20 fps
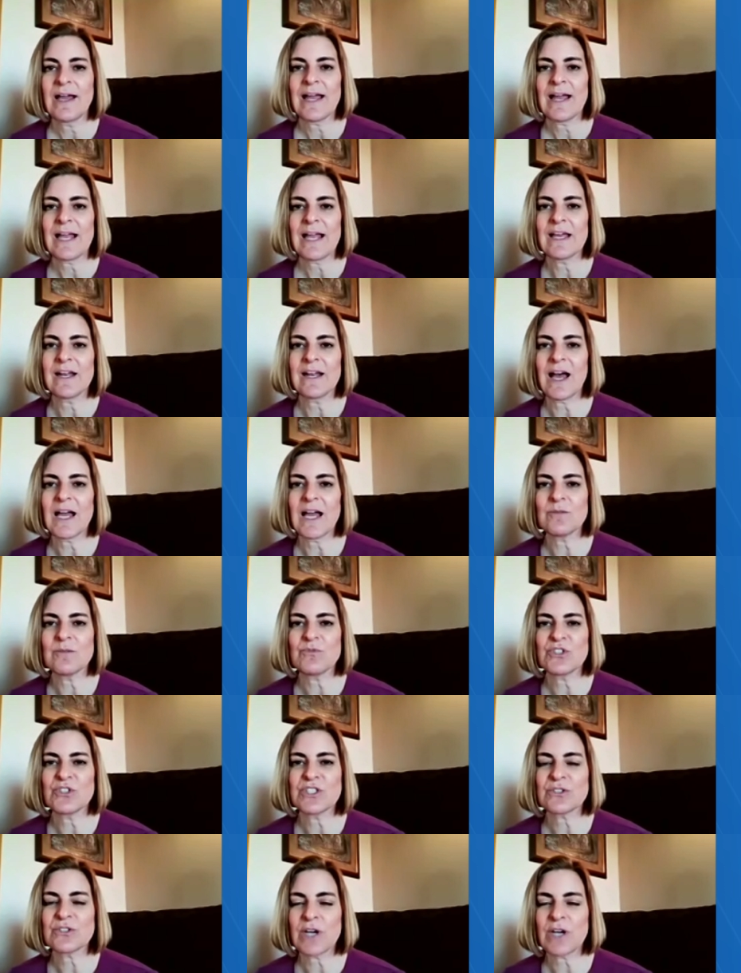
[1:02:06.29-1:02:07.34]
And I'm
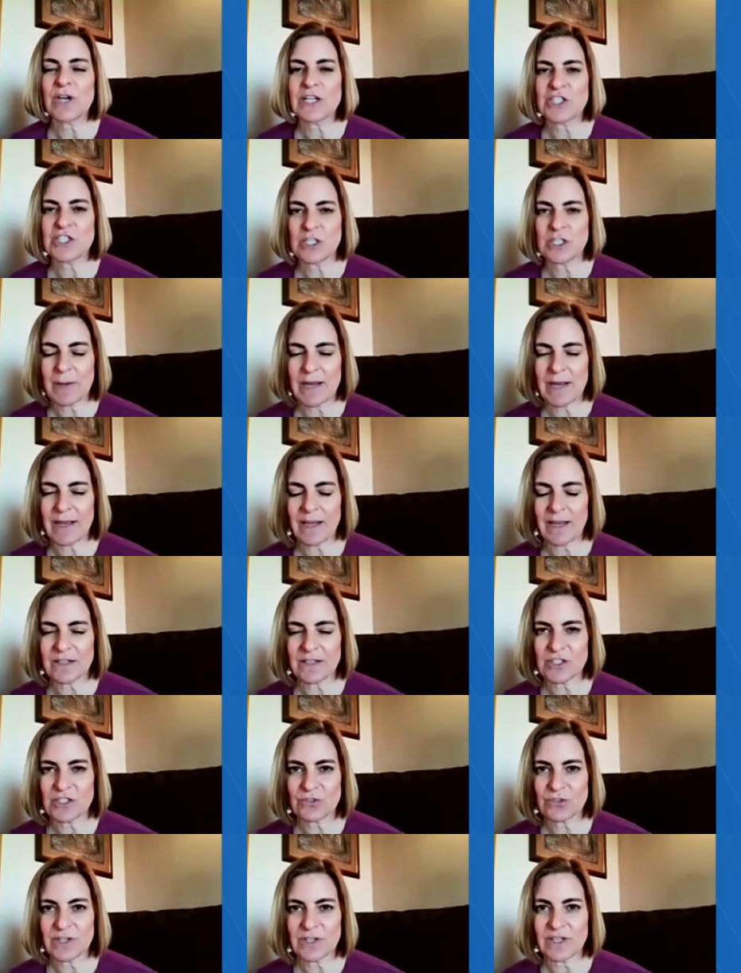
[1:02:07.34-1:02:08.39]
just scratching my head to
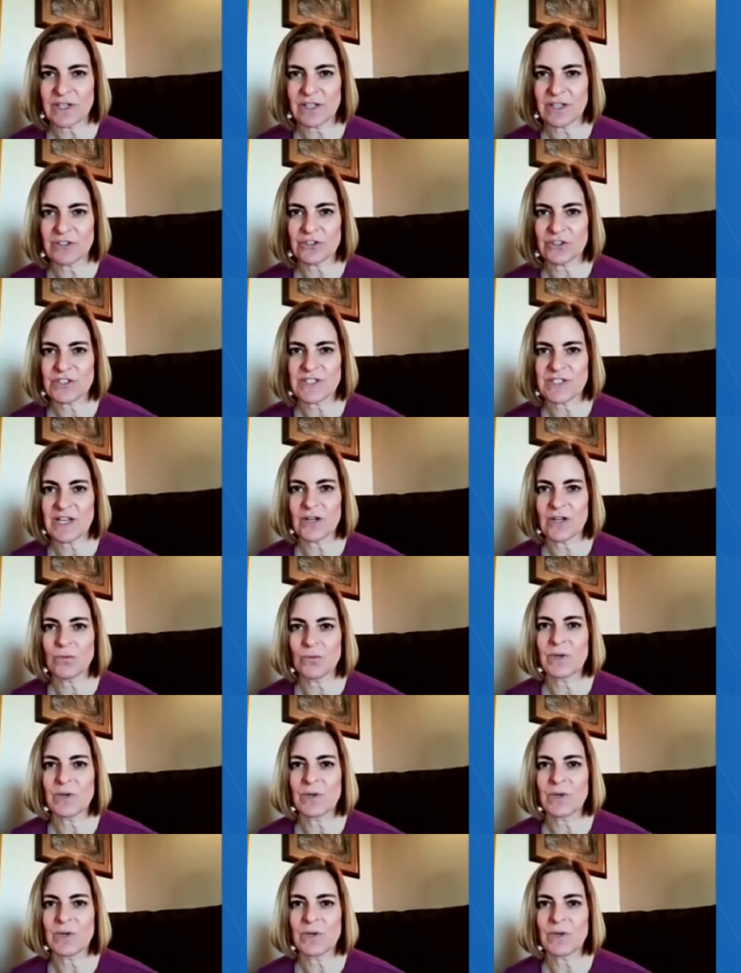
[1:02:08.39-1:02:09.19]
try to understand what